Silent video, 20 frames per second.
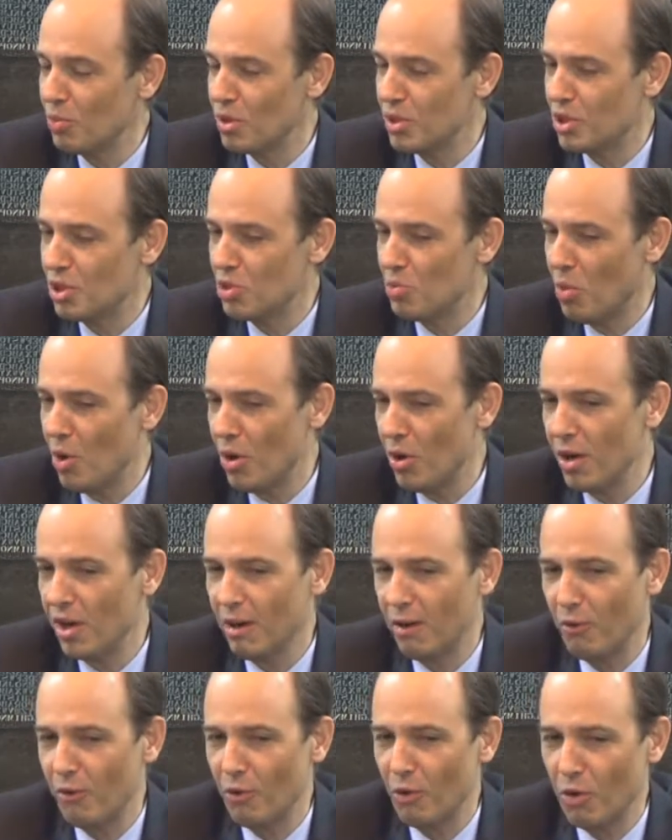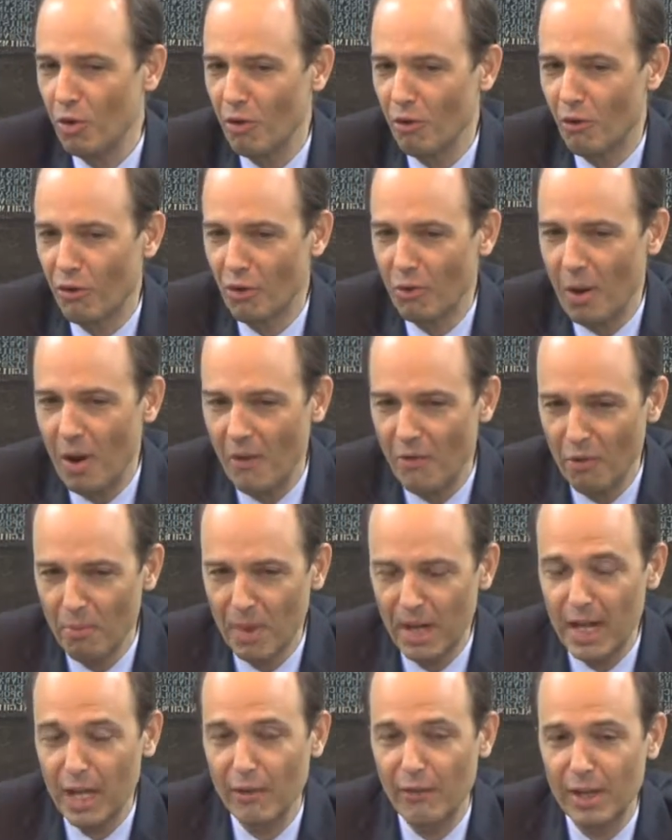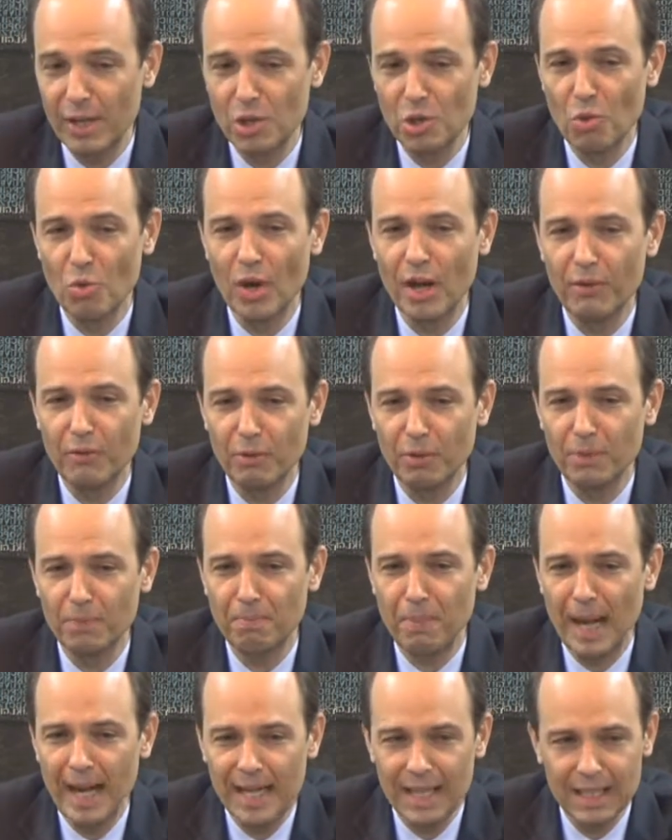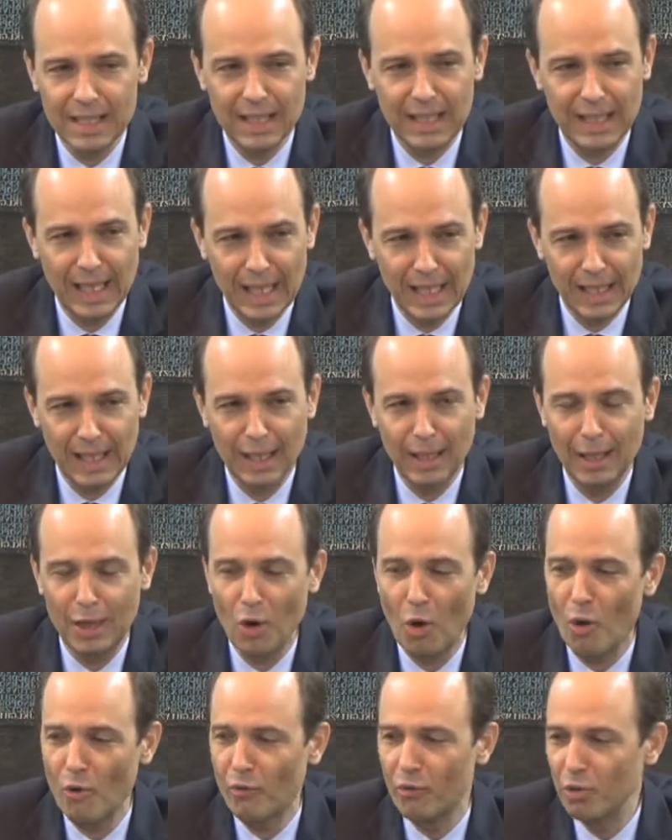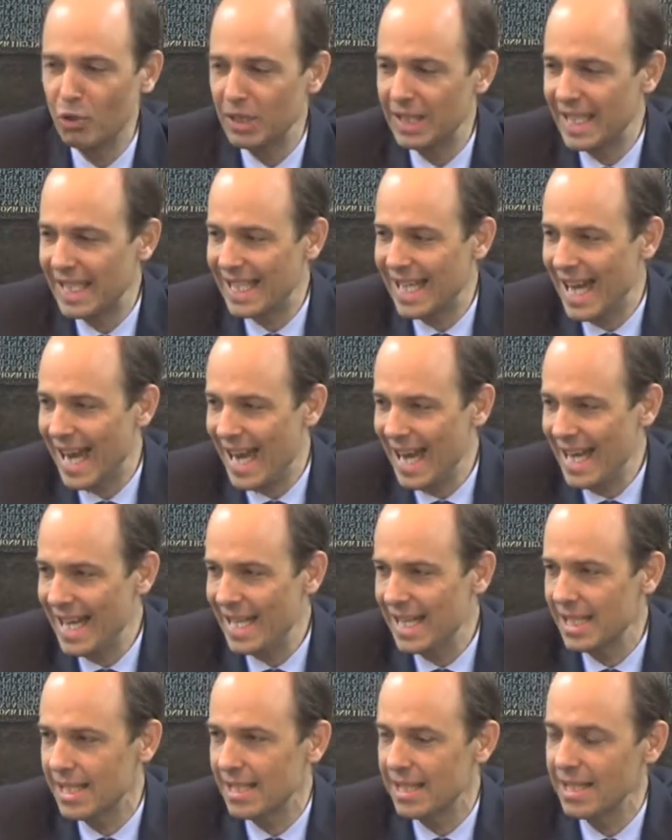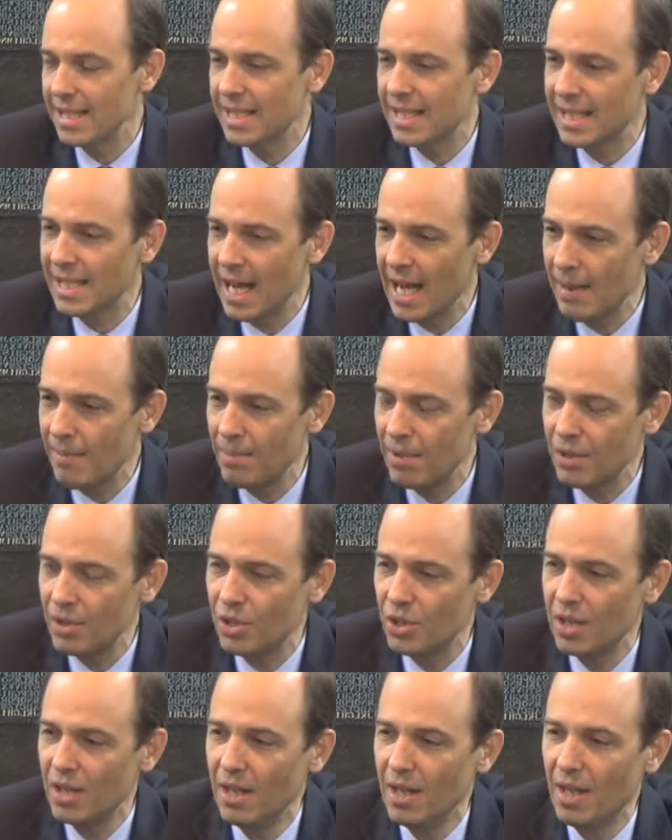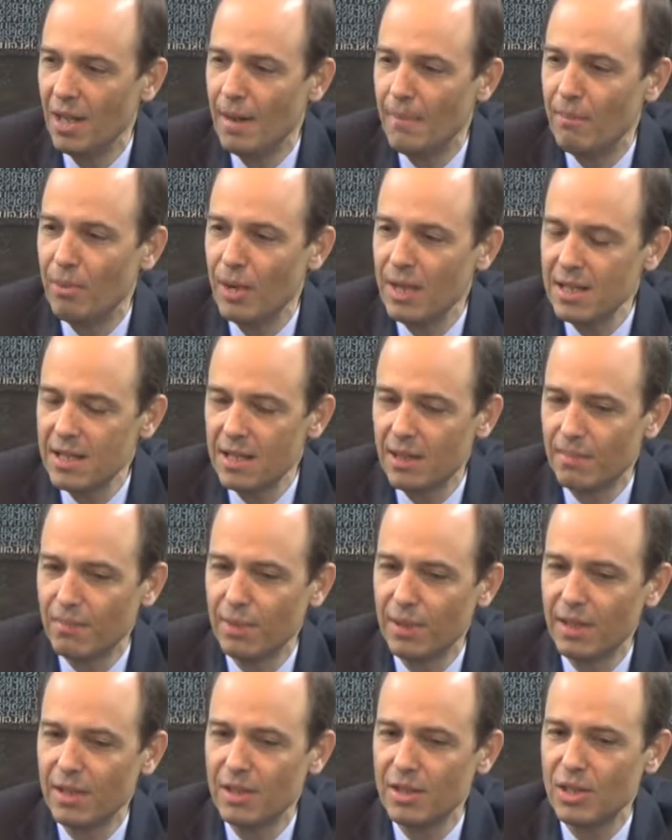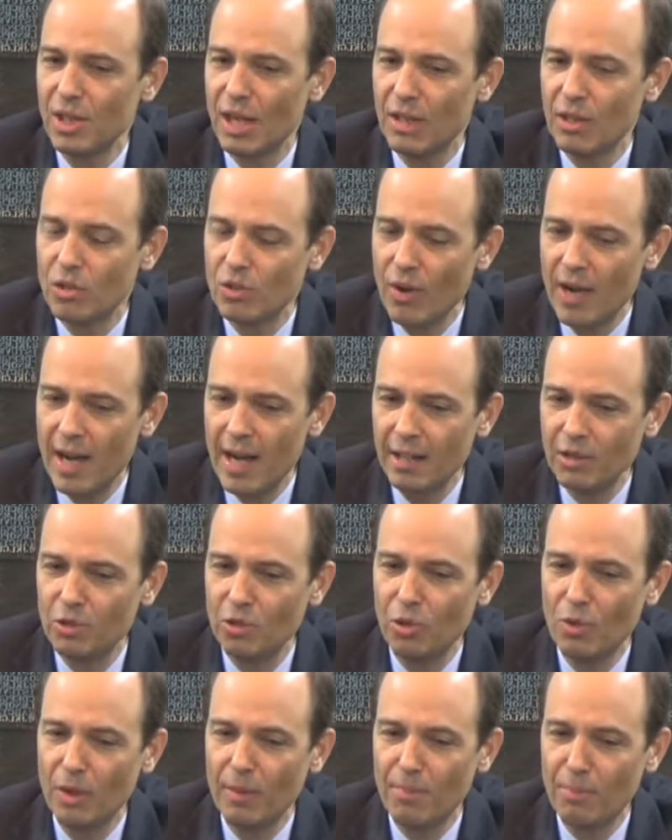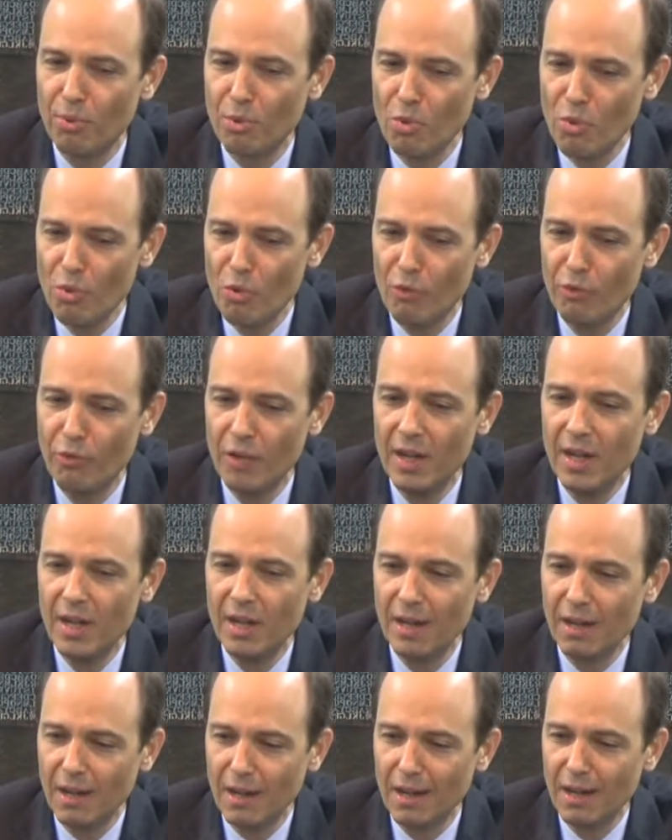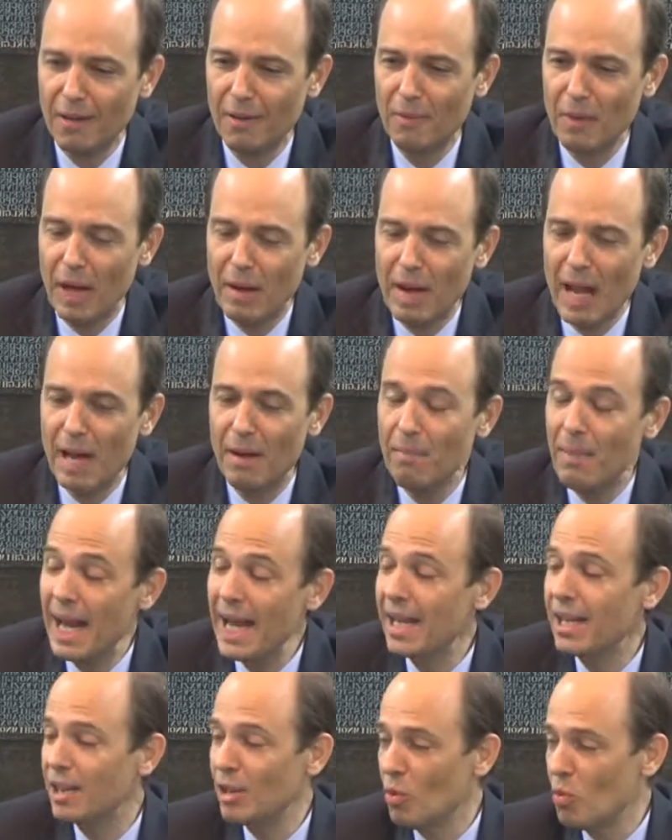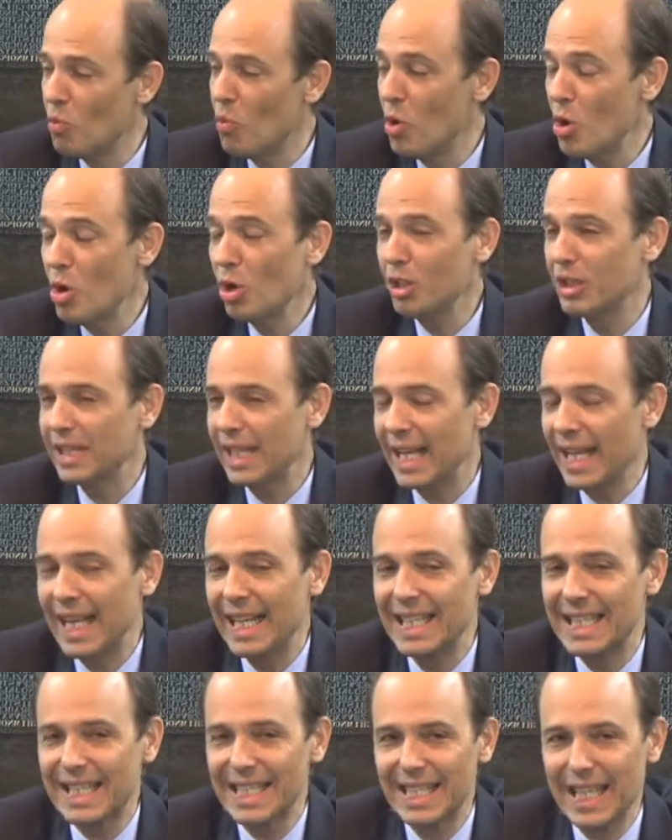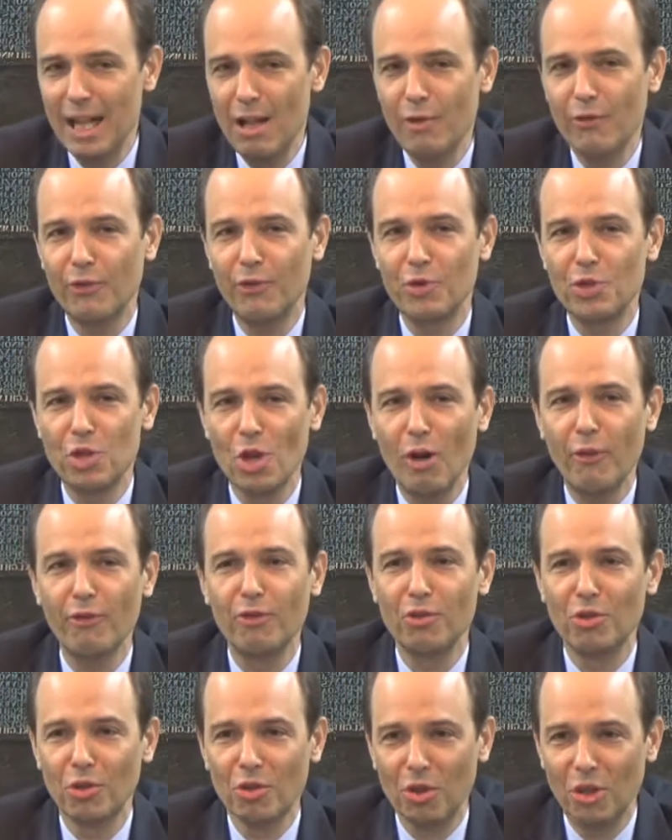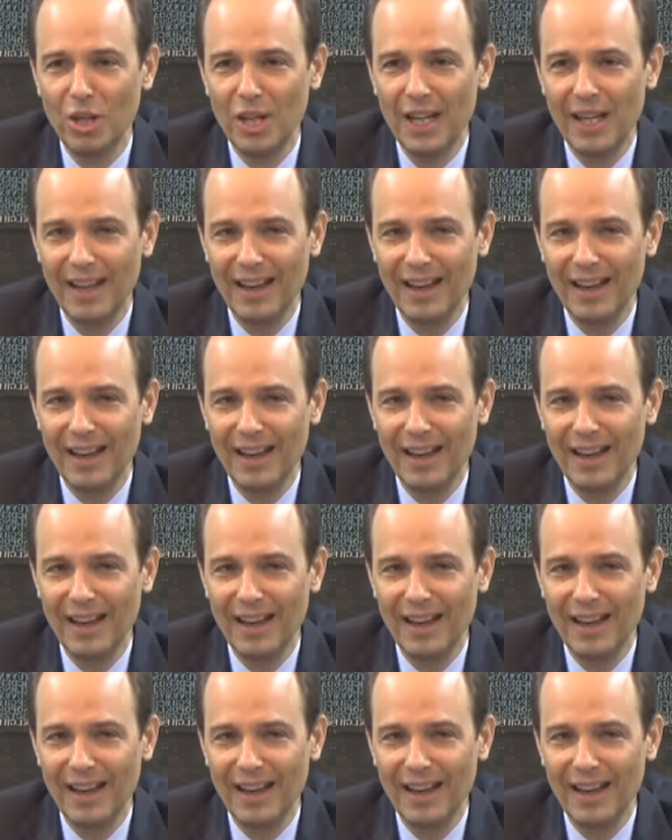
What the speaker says: which is worrying for many of us who have painstakingly over decades established principles and tried to improve and make the world itself softer.